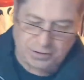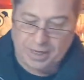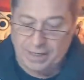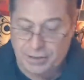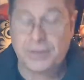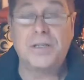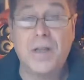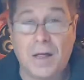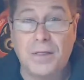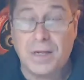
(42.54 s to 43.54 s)
I had just
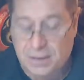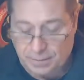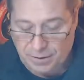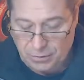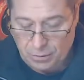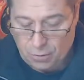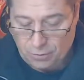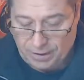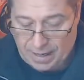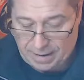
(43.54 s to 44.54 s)
done this. I'm going to do it
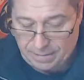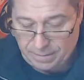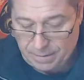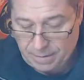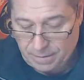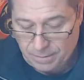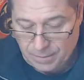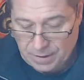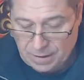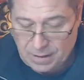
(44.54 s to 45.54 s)
over again.
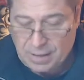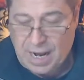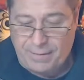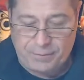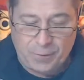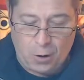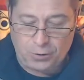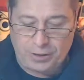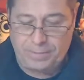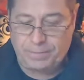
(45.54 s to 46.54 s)
Have it
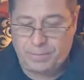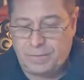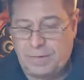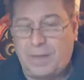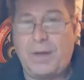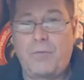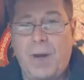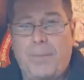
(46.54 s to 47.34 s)
folded, and then rip